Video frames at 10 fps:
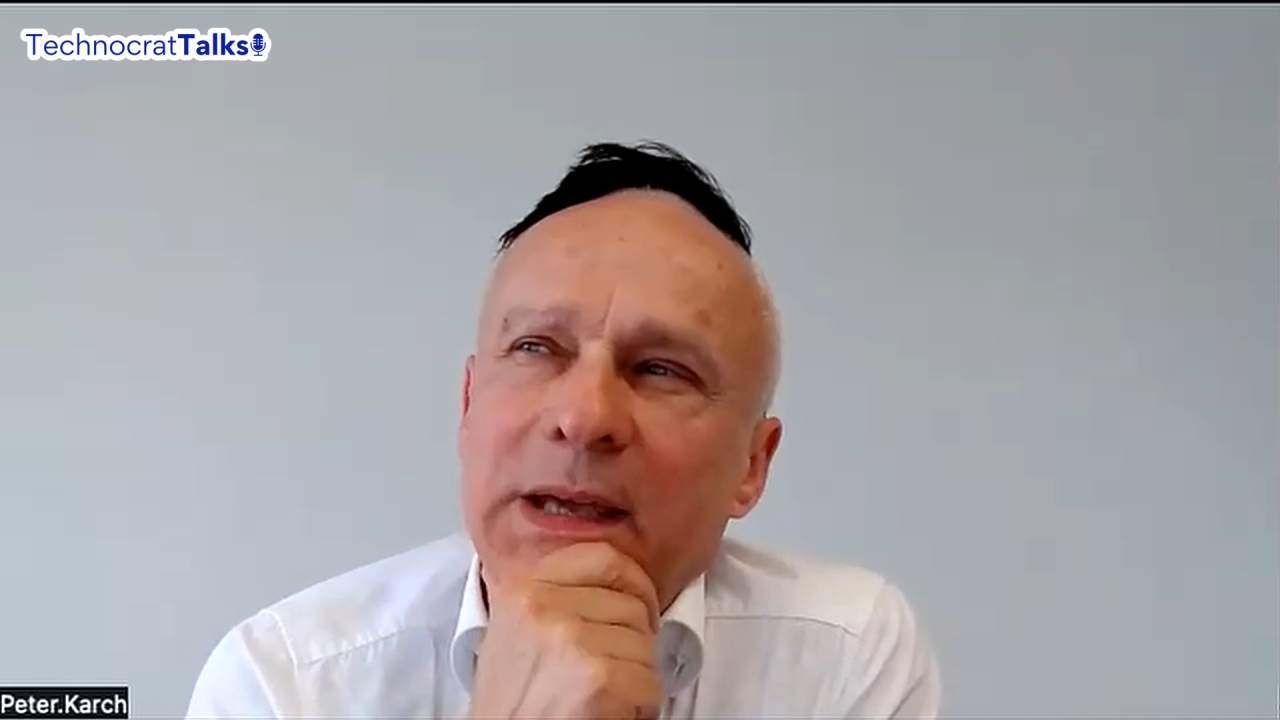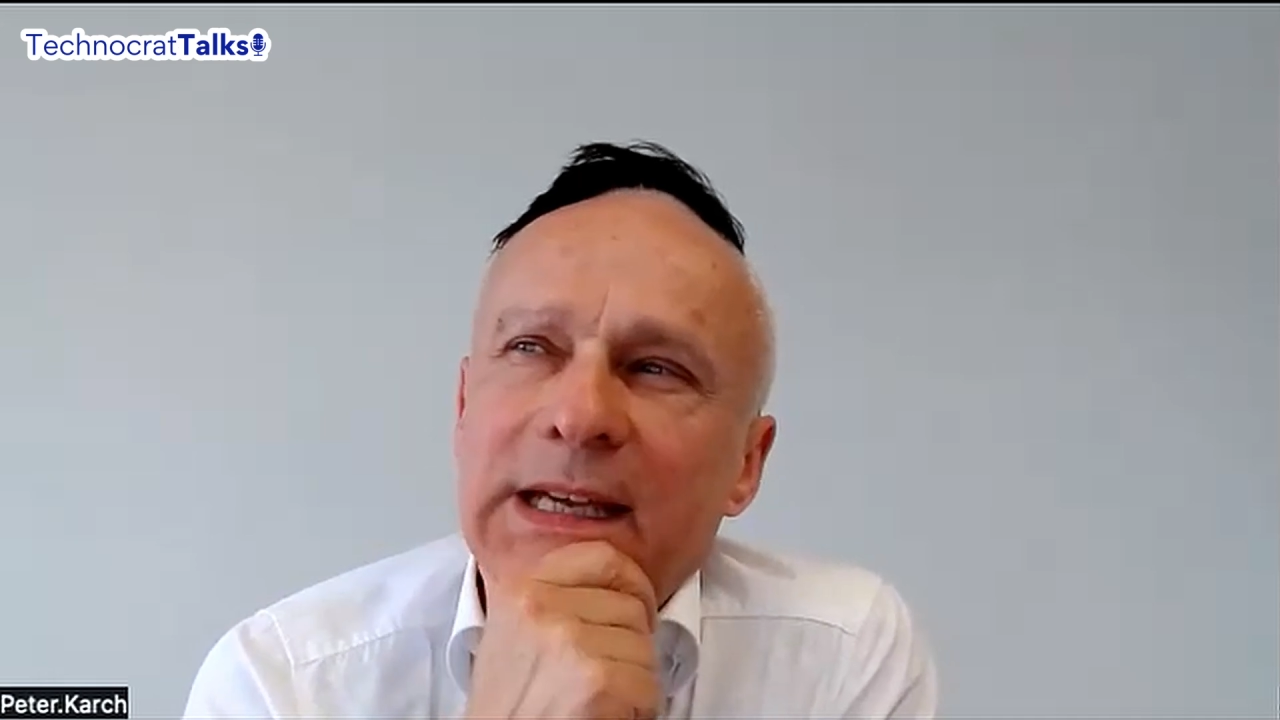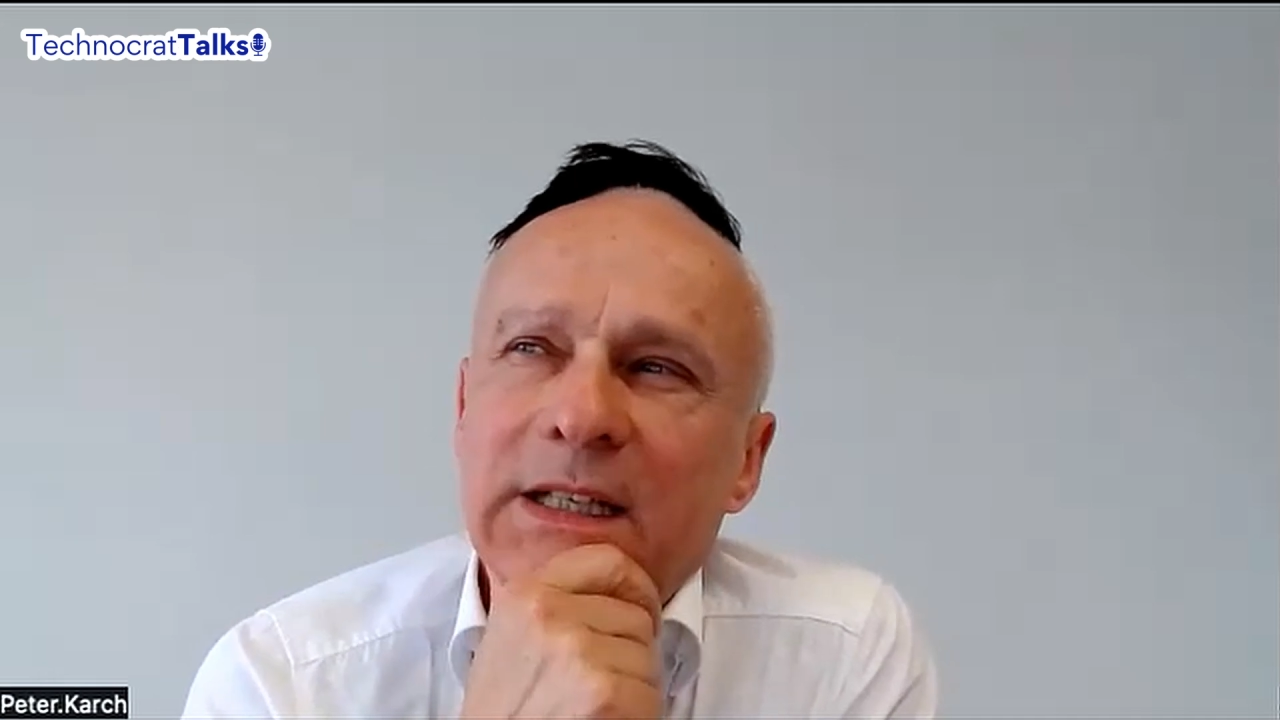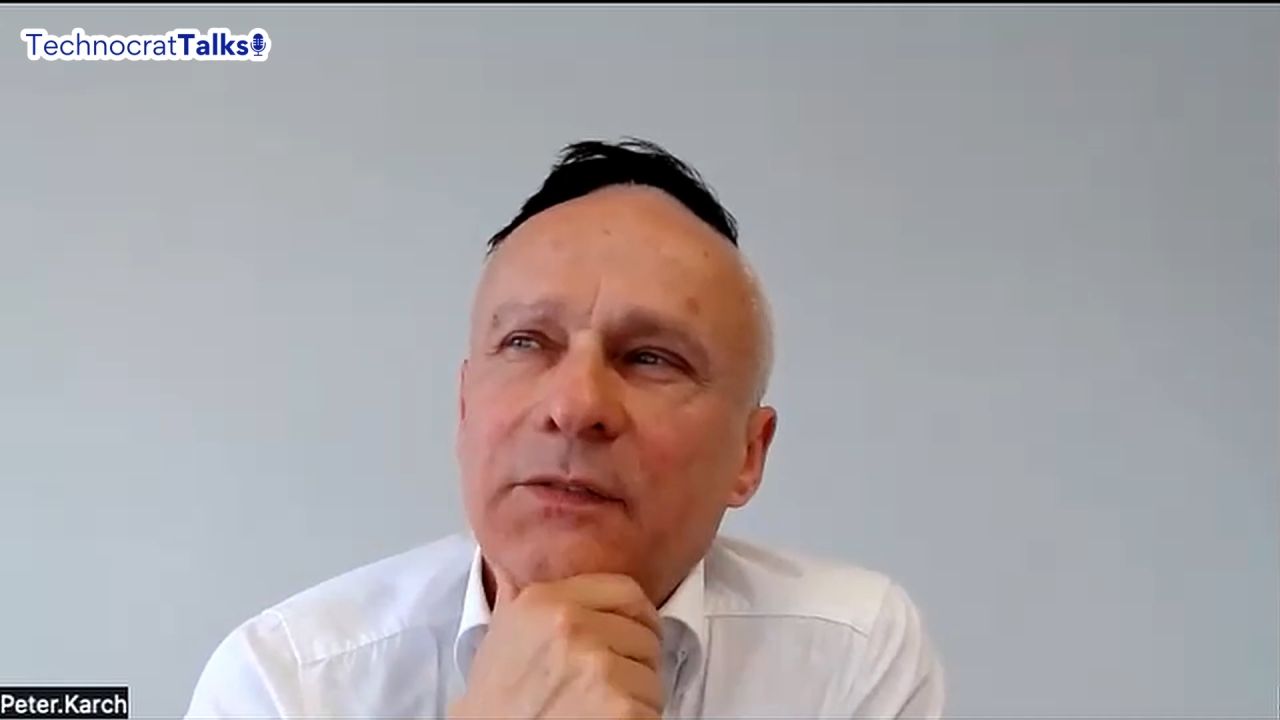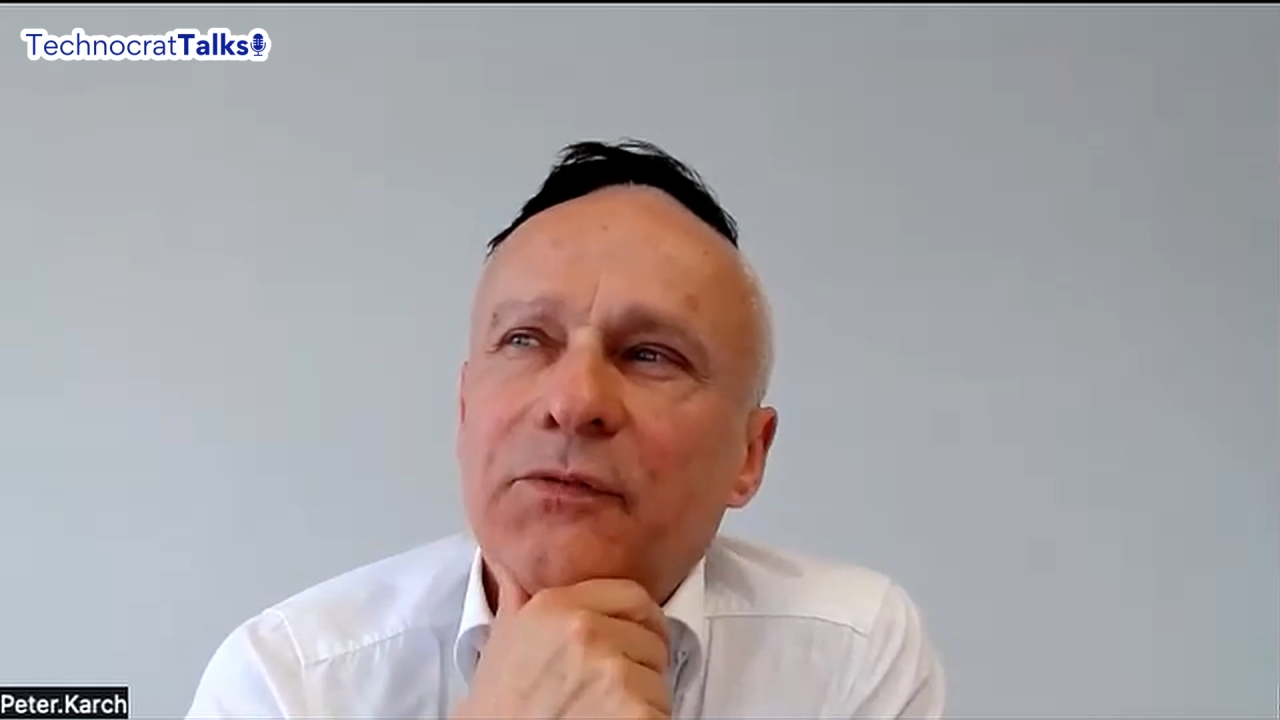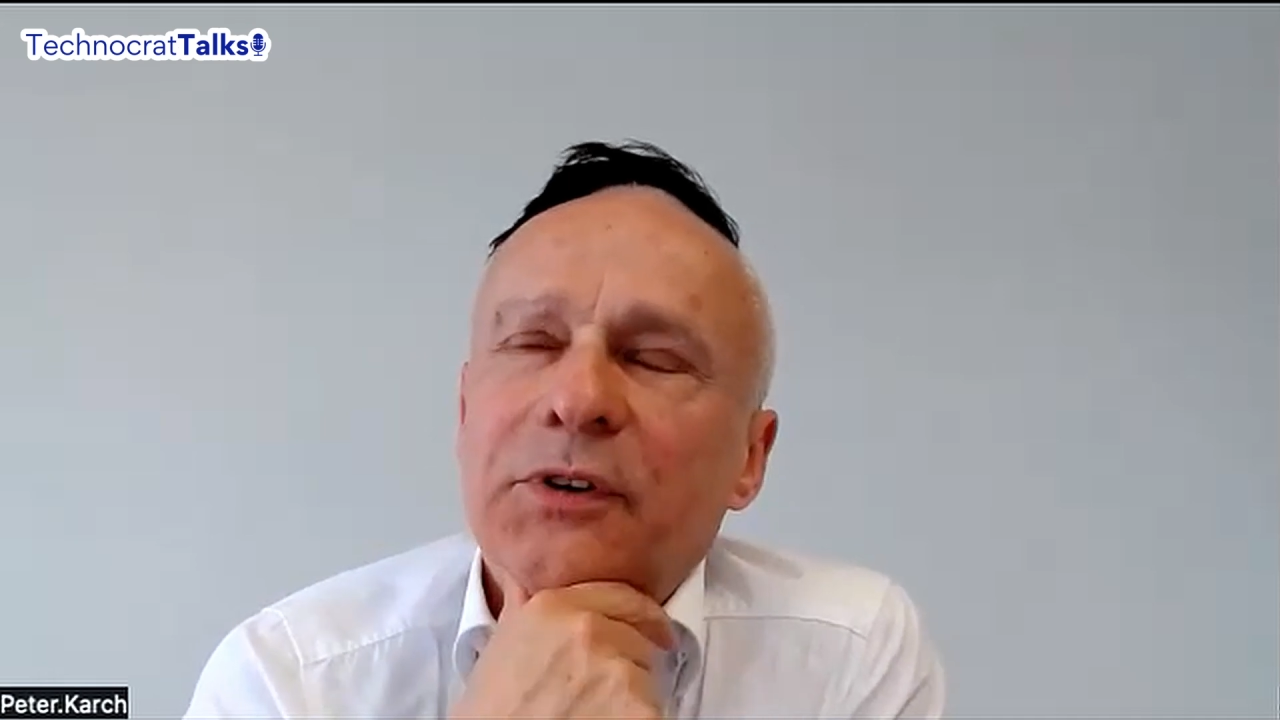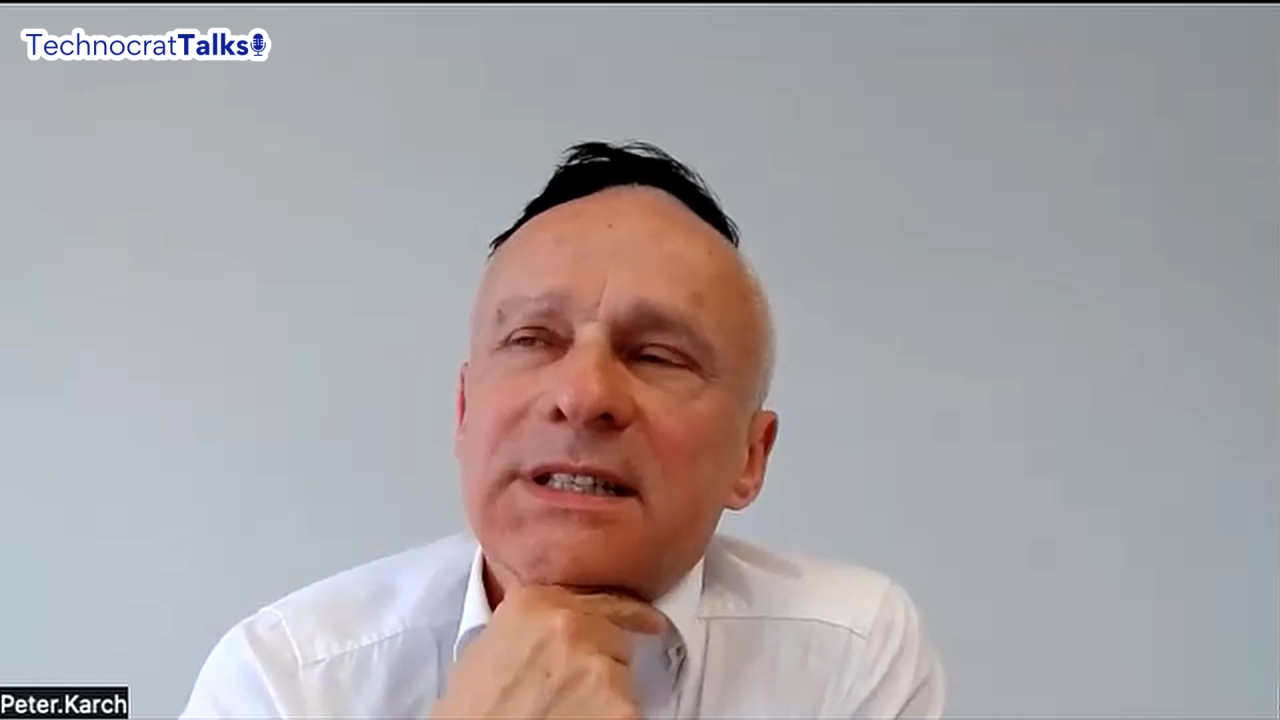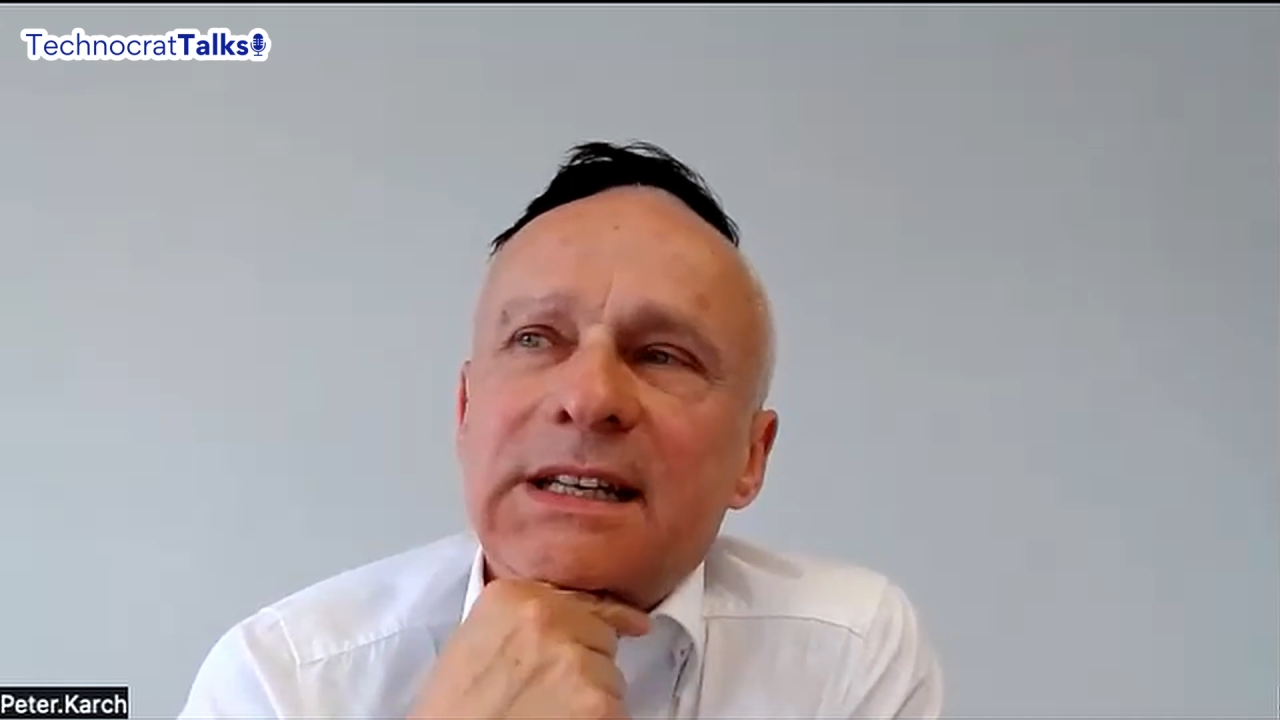a difference in